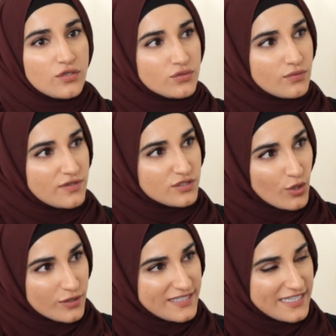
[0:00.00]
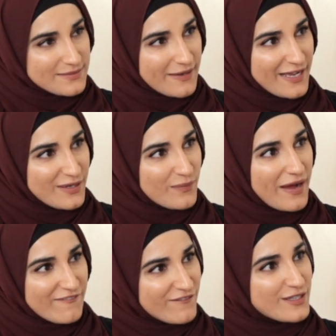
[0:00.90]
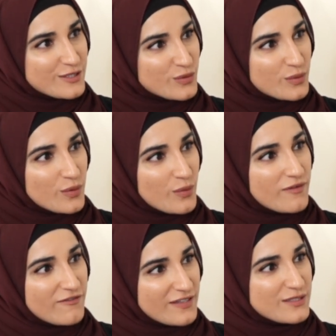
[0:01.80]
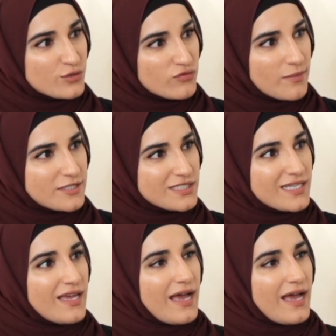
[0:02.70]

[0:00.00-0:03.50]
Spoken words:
So there's context behind why I'm feeling so low and feeling so rubbish.